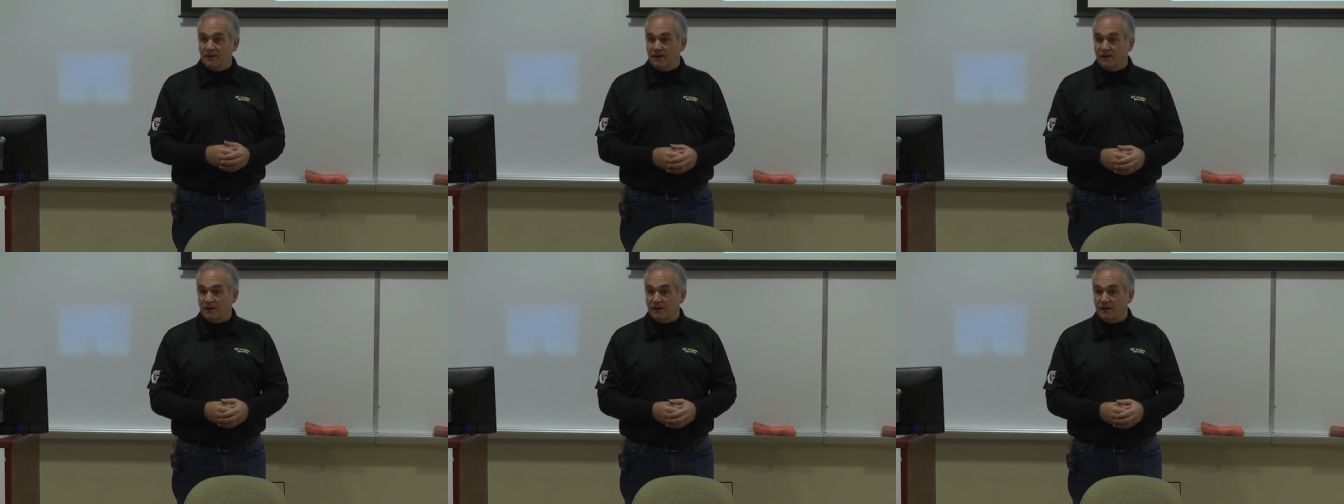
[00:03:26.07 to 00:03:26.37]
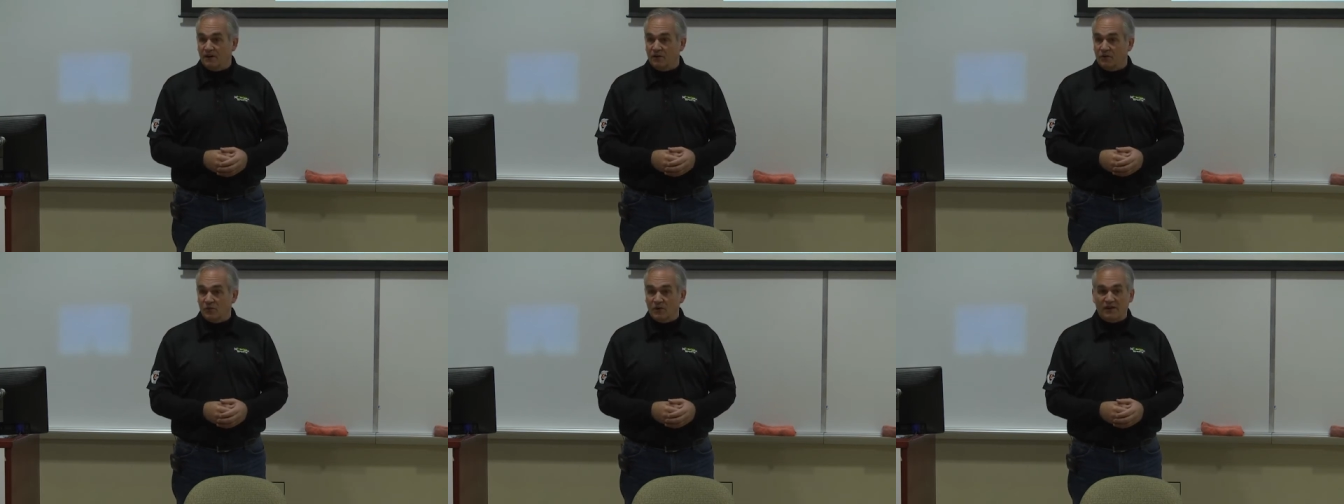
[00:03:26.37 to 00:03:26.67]

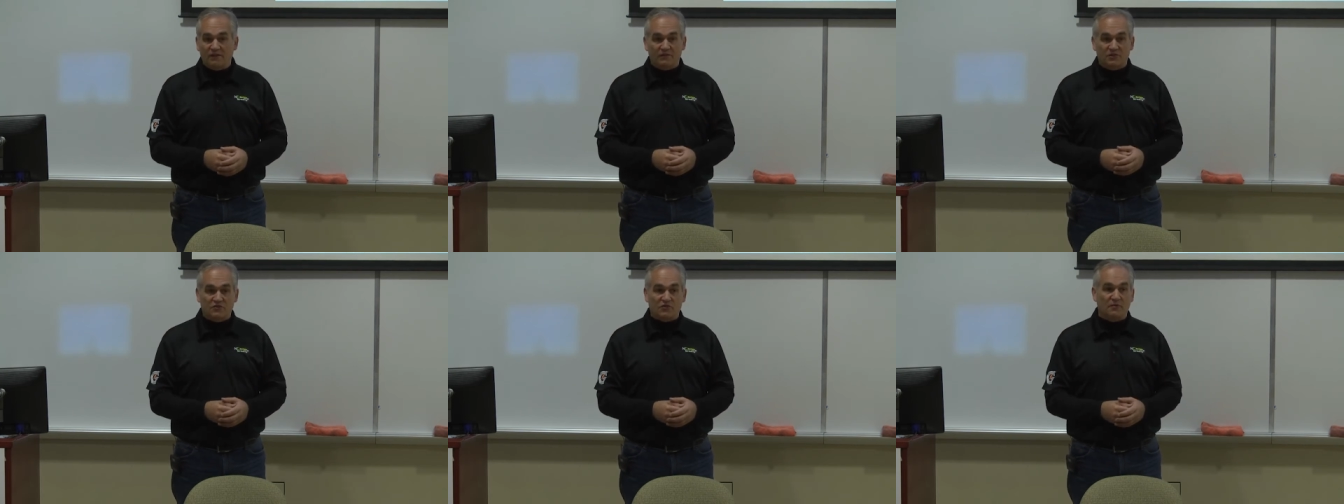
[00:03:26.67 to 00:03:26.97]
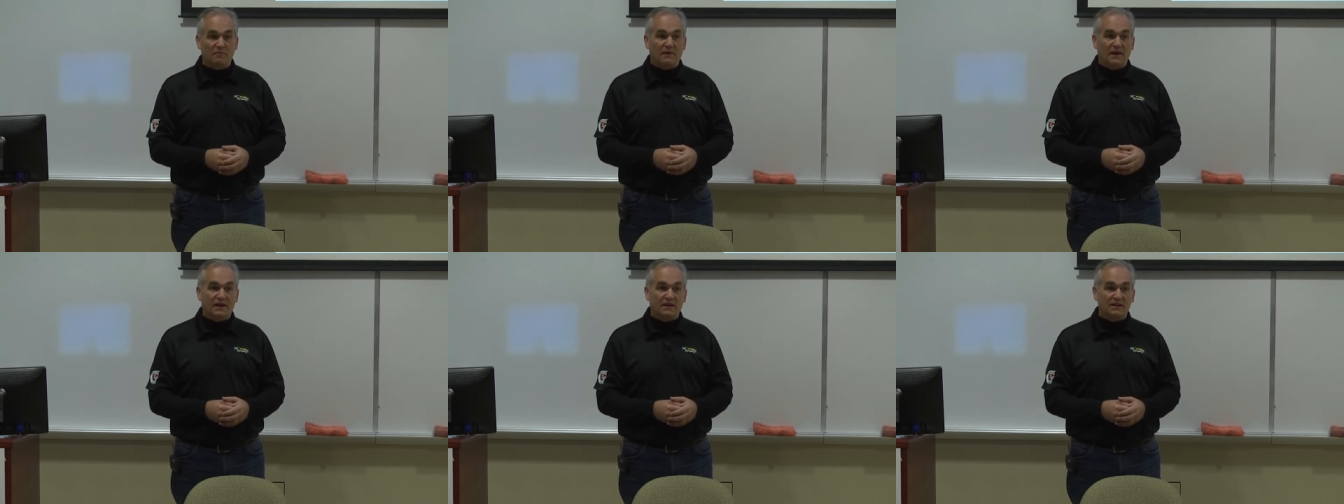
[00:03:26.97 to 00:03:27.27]
uh, we have a
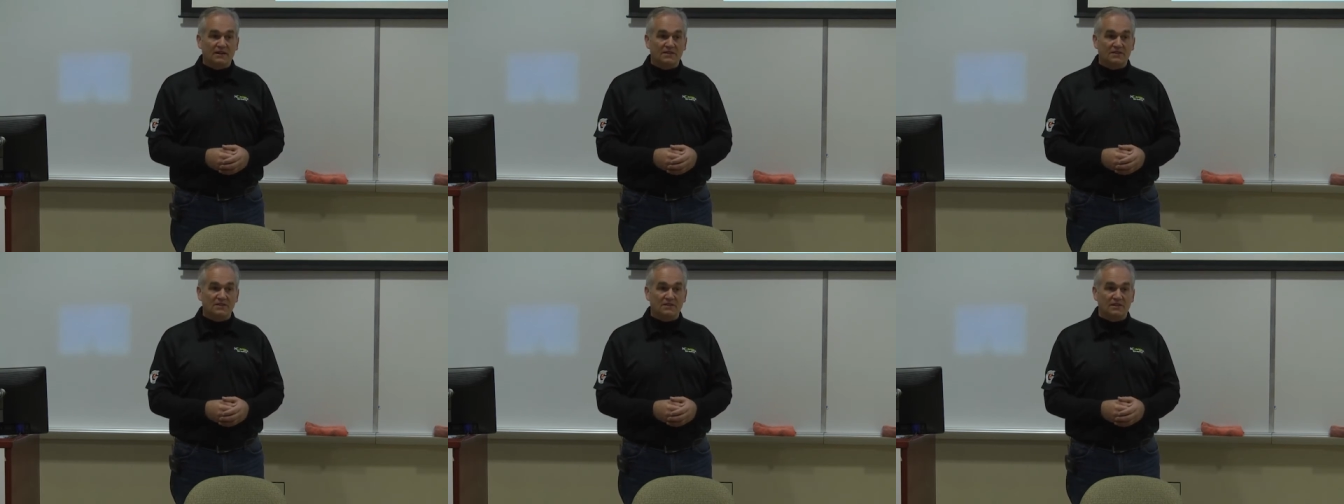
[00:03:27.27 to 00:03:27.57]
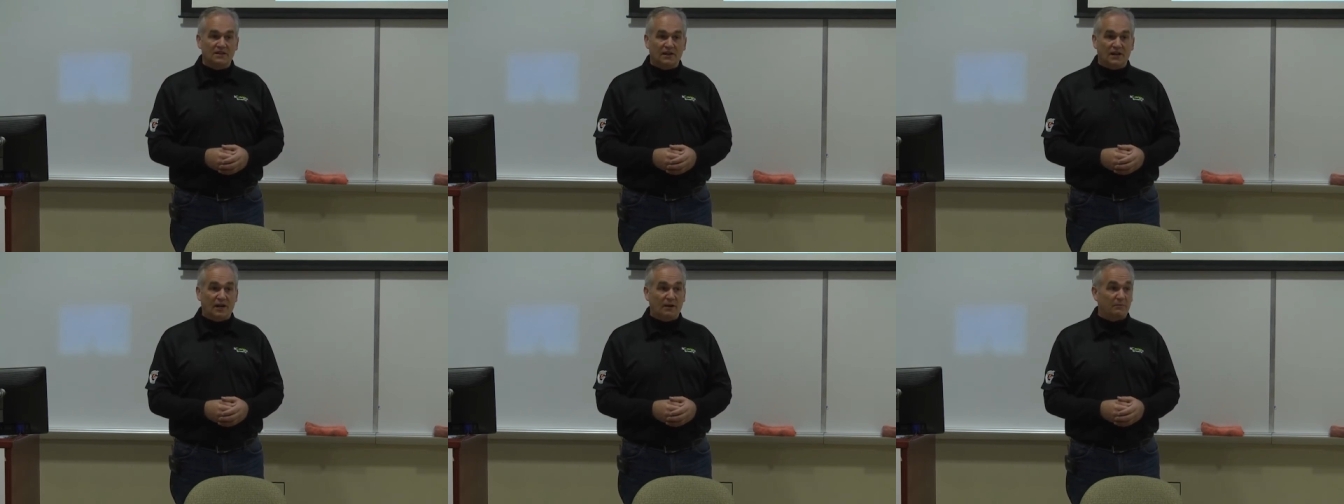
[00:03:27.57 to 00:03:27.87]

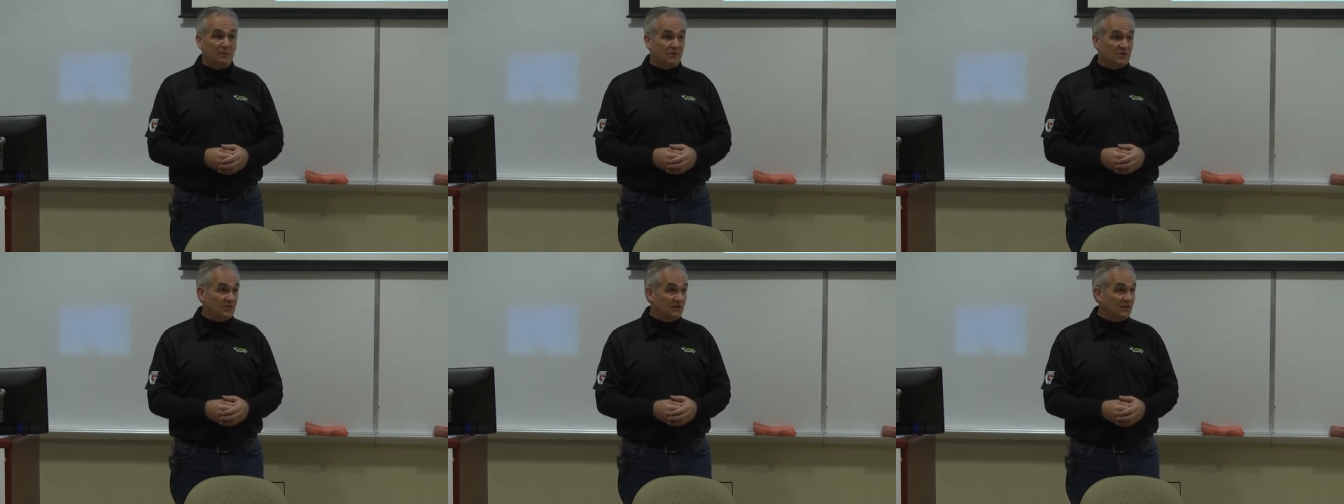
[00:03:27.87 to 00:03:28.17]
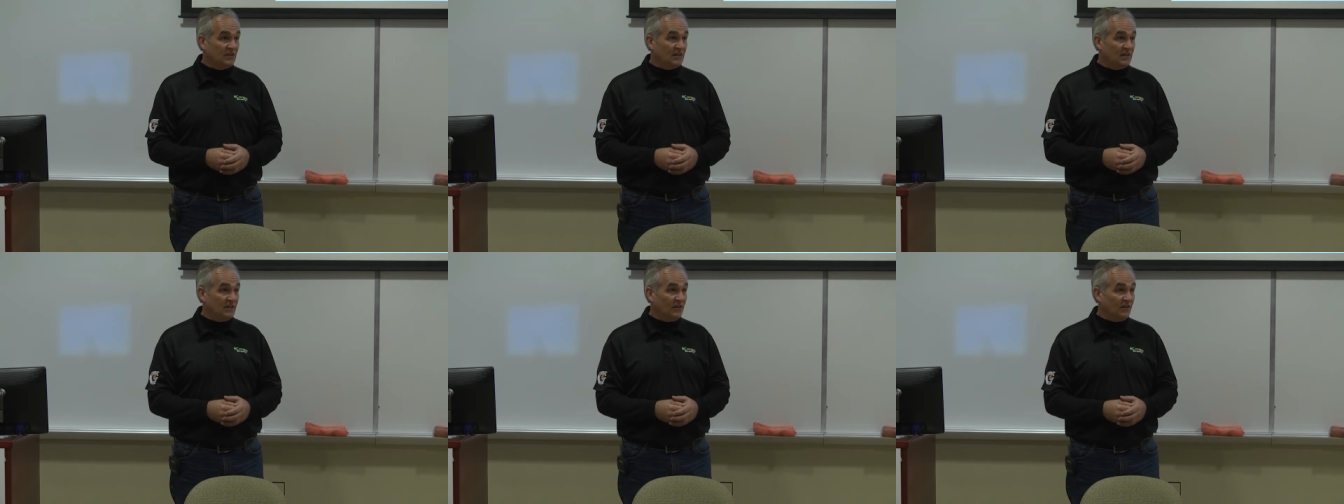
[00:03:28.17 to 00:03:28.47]
tremendous
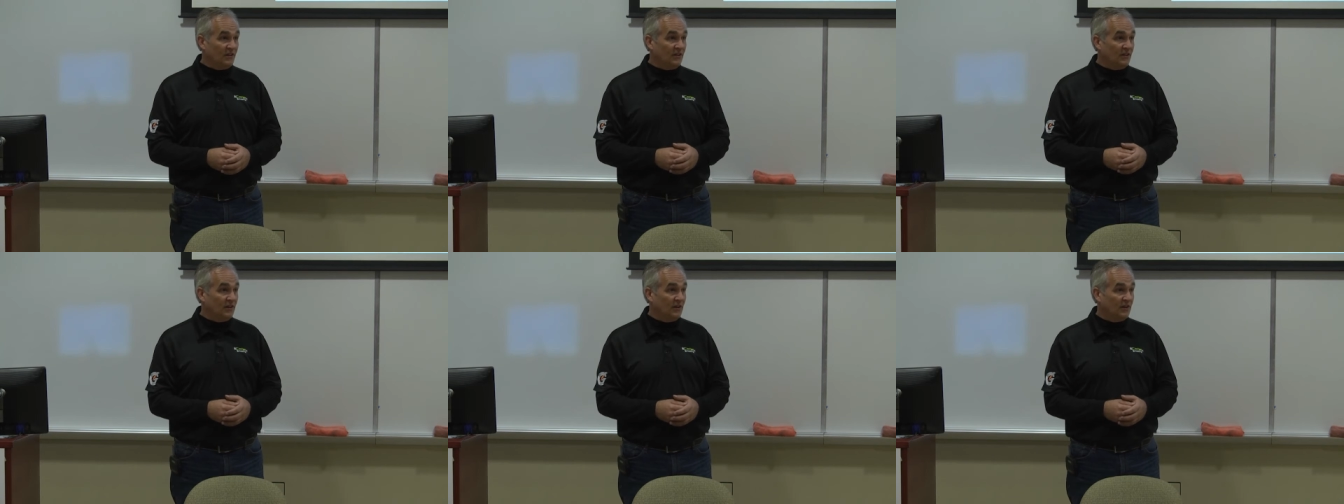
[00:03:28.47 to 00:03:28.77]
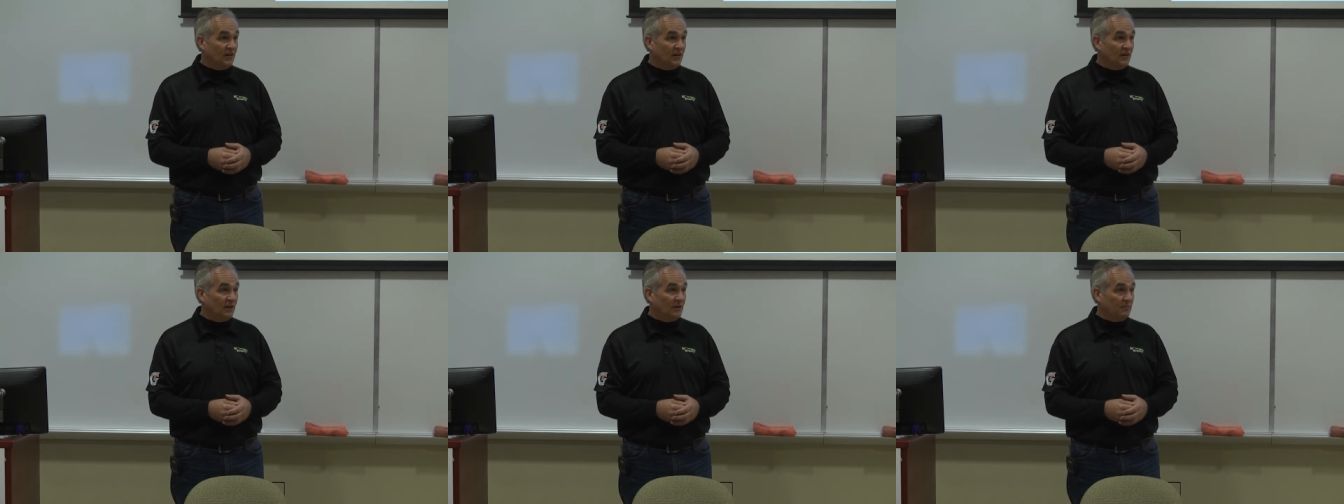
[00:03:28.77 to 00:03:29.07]
opportunity here
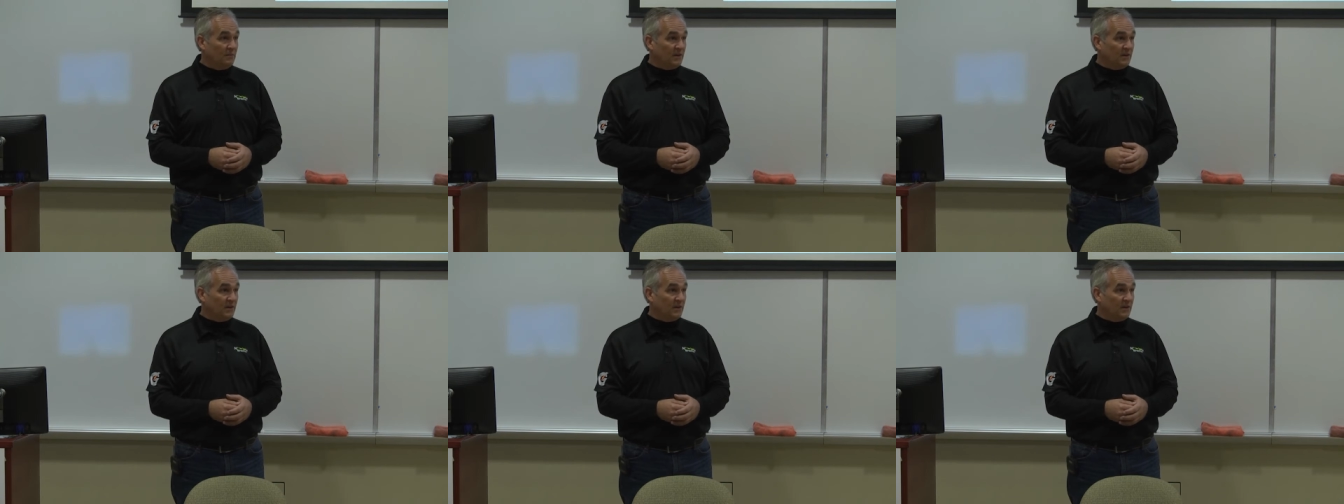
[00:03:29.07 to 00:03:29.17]
uh,